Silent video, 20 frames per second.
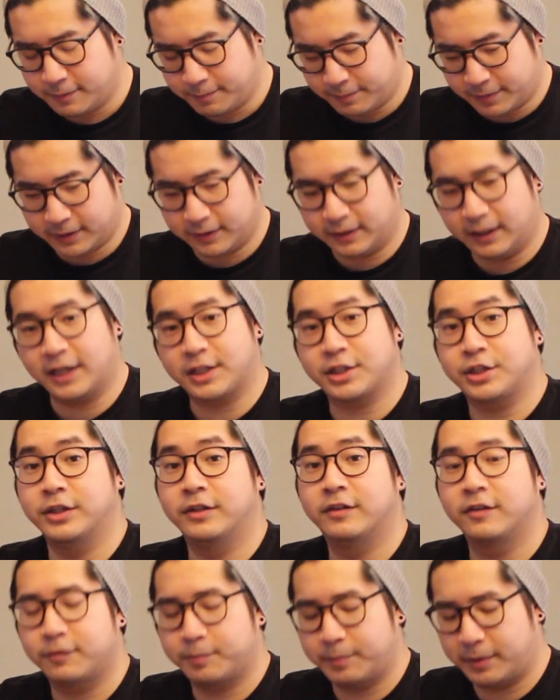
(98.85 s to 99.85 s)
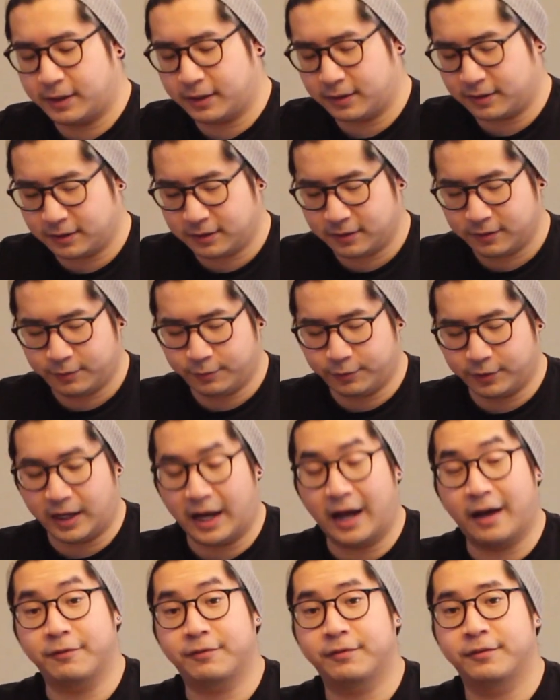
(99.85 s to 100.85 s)
but actually this player would
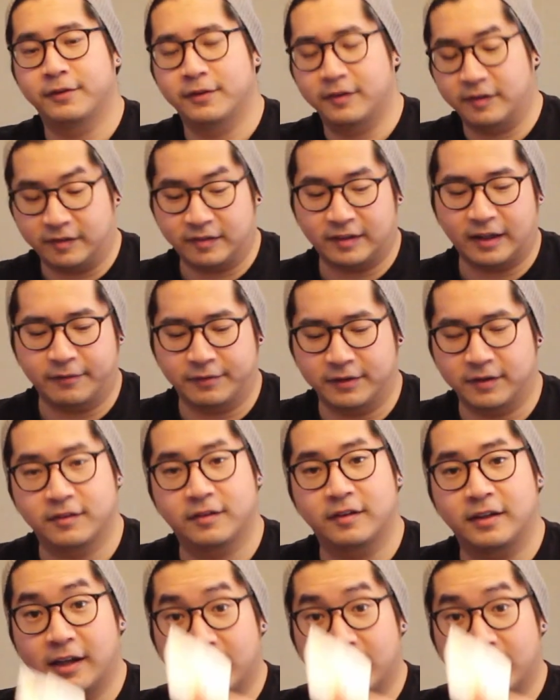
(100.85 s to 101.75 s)
have 7s.